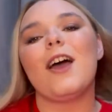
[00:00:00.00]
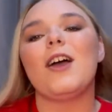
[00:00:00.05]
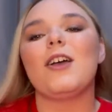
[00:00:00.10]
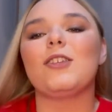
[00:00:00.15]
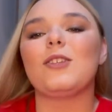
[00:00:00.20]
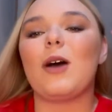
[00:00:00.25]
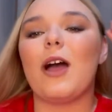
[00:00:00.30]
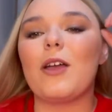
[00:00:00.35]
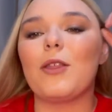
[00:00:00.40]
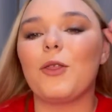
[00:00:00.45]

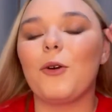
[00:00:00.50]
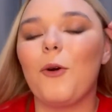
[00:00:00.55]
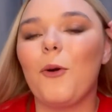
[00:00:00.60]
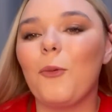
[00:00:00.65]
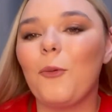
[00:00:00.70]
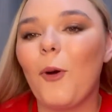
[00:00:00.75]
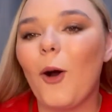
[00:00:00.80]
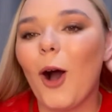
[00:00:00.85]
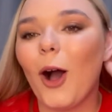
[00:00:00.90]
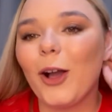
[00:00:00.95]
So I thought,
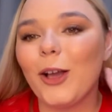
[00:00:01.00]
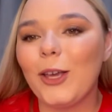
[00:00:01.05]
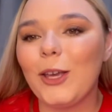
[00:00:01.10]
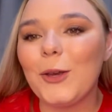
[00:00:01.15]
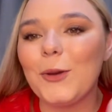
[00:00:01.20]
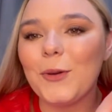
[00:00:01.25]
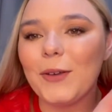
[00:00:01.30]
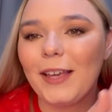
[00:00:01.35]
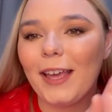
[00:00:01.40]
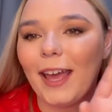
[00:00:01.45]
what a
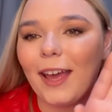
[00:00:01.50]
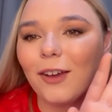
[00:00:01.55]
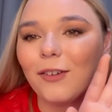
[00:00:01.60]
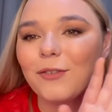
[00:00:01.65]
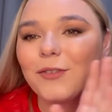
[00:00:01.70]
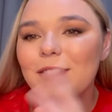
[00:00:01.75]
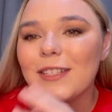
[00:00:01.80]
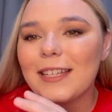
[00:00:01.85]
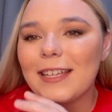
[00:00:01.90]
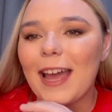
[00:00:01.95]
cute
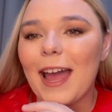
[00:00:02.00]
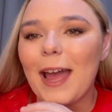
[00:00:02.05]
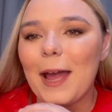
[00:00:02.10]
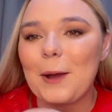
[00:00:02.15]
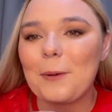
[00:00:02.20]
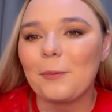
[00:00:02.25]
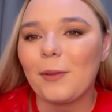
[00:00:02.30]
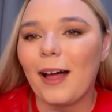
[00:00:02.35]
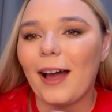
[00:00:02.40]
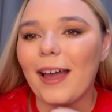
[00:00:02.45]
gift to get
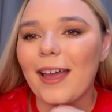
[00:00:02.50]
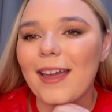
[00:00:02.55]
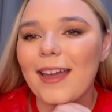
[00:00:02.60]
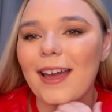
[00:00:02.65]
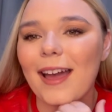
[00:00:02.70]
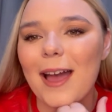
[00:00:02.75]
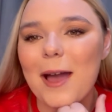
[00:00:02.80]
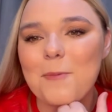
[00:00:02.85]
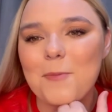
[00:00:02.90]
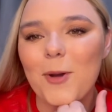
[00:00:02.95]
him like
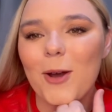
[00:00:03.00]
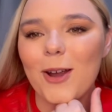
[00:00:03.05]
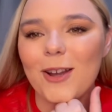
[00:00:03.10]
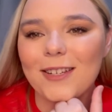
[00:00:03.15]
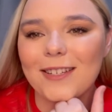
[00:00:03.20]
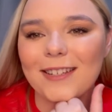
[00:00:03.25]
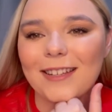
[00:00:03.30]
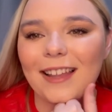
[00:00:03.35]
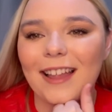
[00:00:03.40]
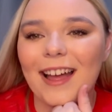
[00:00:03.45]
a
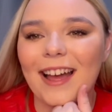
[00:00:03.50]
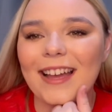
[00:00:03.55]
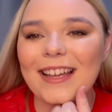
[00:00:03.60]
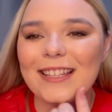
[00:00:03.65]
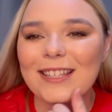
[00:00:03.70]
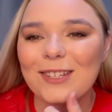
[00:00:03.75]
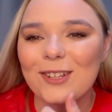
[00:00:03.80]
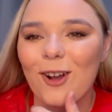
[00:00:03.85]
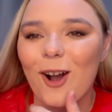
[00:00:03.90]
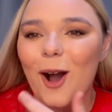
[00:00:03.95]

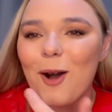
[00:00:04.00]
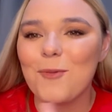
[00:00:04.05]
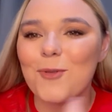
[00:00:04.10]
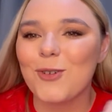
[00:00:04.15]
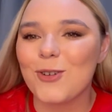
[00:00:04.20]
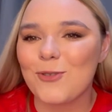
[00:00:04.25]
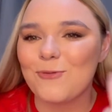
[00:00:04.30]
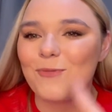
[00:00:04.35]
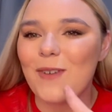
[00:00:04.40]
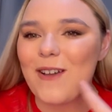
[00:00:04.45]
personalized
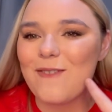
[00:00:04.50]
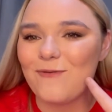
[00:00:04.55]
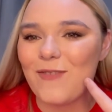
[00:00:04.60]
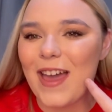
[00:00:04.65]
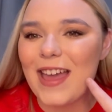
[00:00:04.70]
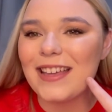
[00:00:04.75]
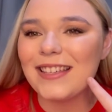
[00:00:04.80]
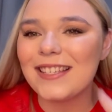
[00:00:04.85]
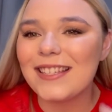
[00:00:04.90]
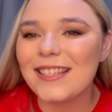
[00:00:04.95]
dartboard of my
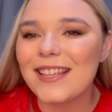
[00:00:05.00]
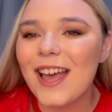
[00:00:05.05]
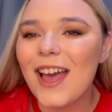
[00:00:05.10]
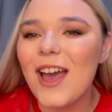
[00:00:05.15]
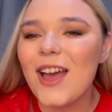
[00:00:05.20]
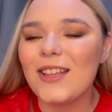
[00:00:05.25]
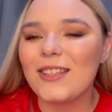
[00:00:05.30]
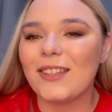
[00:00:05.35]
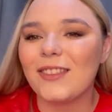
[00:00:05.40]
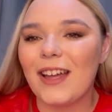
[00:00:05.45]
face,
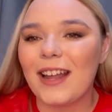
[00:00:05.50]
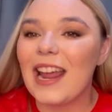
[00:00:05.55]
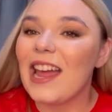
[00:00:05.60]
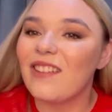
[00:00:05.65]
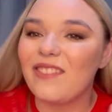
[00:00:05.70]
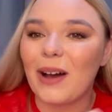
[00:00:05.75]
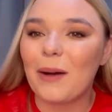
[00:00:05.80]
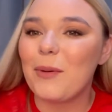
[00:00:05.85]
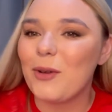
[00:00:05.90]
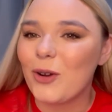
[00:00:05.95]
so that if
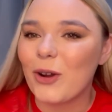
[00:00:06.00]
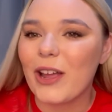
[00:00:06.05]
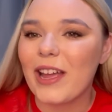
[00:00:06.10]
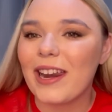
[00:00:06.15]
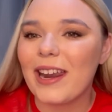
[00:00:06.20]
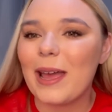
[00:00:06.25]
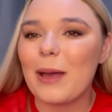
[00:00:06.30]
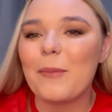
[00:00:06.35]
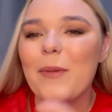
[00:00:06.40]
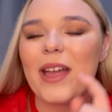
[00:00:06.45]
I'm annoying
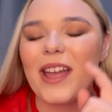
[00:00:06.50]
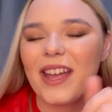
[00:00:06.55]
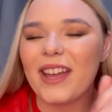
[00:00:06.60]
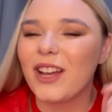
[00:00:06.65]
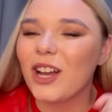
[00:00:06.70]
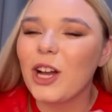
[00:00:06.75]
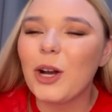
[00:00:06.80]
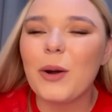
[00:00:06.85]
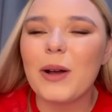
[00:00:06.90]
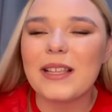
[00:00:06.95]
him, he can
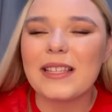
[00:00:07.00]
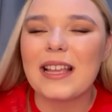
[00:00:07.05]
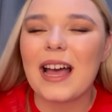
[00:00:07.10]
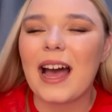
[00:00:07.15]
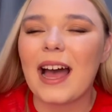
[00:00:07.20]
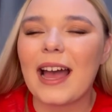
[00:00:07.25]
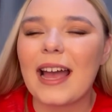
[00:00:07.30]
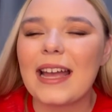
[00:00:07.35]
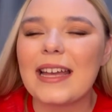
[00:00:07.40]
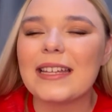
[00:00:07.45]
go
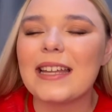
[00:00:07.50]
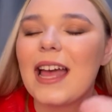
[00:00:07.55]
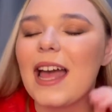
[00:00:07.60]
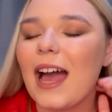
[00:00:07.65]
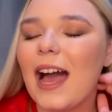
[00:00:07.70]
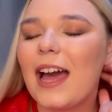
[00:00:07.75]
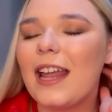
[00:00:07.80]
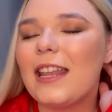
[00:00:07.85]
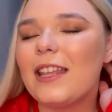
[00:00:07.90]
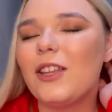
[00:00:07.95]
outside.
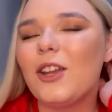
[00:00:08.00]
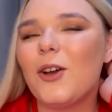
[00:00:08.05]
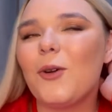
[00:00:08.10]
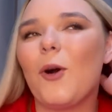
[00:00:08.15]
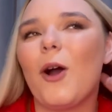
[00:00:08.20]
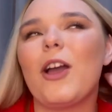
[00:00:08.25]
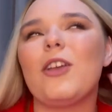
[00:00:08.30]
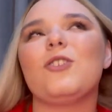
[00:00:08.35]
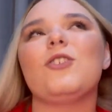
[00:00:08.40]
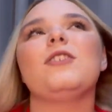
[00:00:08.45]
And you know
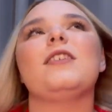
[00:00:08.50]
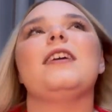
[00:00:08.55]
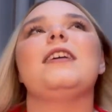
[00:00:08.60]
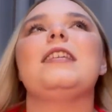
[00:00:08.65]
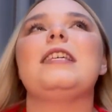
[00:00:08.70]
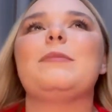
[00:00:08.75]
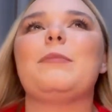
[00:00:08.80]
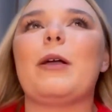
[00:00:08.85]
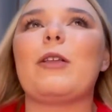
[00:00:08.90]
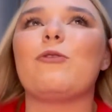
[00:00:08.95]
what, it's just in
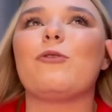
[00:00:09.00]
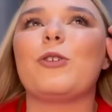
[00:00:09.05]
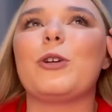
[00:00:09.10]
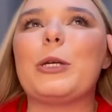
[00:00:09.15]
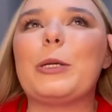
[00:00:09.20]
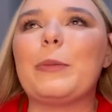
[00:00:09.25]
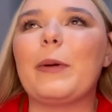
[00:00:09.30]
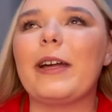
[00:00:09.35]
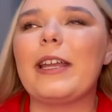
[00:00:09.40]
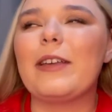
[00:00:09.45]
his
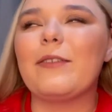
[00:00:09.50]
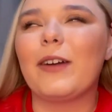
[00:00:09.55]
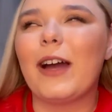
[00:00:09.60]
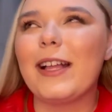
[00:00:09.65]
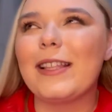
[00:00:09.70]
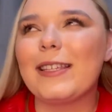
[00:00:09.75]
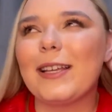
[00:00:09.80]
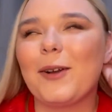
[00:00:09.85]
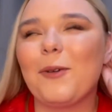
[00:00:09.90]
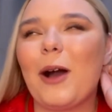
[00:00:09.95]
bedroom, and he
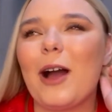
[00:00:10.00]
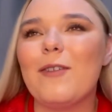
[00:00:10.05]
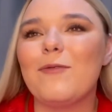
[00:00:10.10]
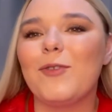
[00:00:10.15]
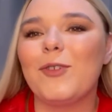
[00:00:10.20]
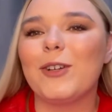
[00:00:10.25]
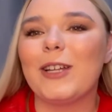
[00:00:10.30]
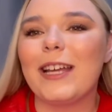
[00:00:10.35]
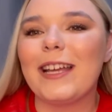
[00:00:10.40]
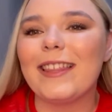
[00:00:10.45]
finds it quite
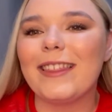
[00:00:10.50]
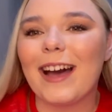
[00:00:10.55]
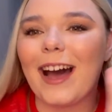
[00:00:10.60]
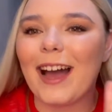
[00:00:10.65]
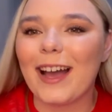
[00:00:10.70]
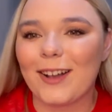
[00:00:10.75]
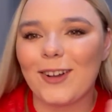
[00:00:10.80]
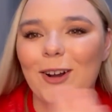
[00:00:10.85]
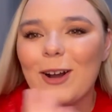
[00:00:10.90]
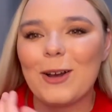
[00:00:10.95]
funny that I
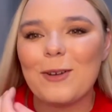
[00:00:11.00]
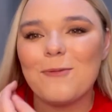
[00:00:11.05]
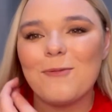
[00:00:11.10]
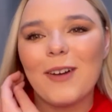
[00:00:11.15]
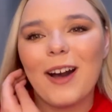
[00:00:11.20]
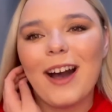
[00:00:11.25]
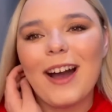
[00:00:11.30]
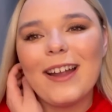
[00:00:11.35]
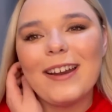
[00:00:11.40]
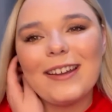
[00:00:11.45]
got him
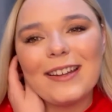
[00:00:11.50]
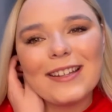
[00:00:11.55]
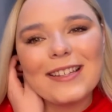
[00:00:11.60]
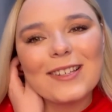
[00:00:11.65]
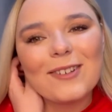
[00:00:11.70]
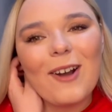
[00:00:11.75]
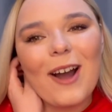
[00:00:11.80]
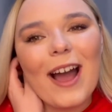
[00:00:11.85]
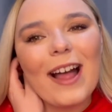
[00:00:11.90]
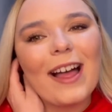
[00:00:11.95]
that. And it's
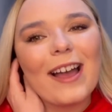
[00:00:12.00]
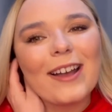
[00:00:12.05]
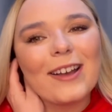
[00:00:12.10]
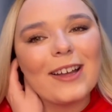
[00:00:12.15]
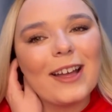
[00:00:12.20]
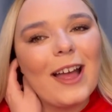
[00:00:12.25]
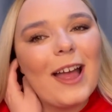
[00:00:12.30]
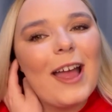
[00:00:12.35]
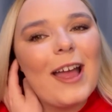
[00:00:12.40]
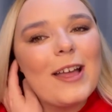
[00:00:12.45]
quite like a
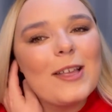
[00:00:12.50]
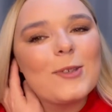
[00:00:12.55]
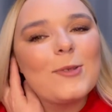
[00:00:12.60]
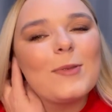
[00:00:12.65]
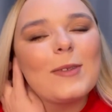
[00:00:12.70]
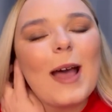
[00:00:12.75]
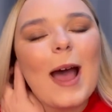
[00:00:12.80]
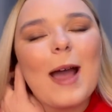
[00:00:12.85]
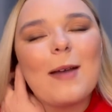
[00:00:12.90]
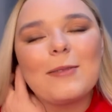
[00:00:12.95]

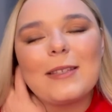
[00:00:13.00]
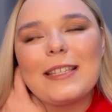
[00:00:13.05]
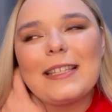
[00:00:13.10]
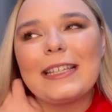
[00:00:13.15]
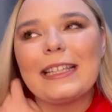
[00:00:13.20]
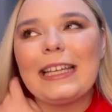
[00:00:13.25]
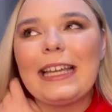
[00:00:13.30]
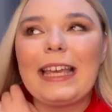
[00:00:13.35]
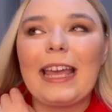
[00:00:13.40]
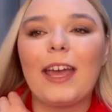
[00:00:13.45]
sometimes
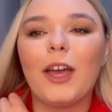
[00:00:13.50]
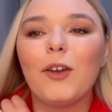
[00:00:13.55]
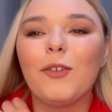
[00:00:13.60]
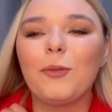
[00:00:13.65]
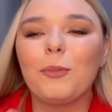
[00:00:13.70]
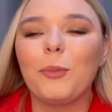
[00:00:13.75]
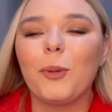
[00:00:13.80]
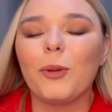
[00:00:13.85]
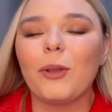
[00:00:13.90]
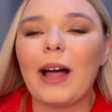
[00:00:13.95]
silly gift,
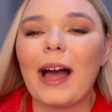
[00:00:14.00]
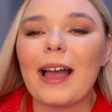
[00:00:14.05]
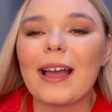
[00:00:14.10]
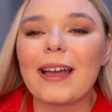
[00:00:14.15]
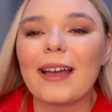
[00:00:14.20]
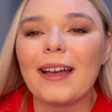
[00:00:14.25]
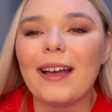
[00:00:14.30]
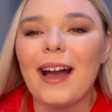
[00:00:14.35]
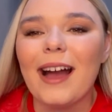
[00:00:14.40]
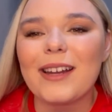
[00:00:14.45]
but
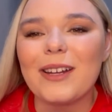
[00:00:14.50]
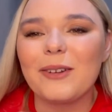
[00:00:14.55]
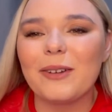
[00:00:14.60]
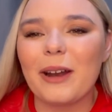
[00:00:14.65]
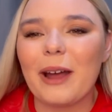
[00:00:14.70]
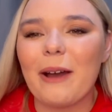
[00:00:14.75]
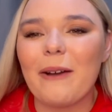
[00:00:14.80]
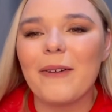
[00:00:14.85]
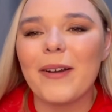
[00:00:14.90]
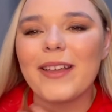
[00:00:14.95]
like, I don't
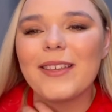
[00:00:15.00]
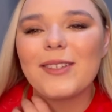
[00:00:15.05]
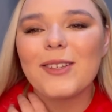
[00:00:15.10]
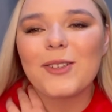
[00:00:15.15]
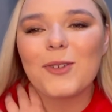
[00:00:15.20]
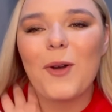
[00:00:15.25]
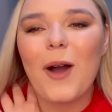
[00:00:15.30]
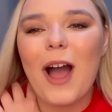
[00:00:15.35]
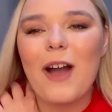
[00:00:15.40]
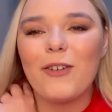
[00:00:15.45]
know, it's just
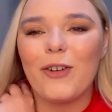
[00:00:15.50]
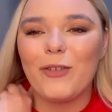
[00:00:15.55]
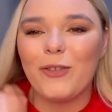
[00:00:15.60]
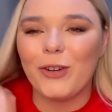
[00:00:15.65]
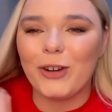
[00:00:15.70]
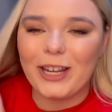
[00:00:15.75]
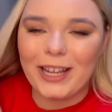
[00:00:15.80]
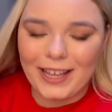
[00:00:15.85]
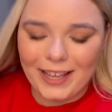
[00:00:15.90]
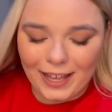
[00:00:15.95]
quite of a
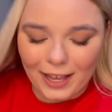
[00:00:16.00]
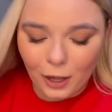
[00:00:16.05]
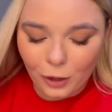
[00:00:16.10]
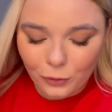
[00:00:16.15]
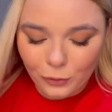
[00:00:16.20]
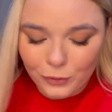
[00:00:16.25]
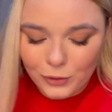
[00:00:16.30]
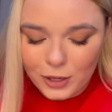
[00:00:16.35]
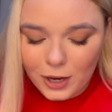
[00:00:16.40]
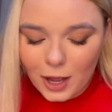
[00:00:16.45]
funny
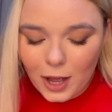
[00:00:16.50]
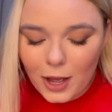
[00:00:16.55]
gift.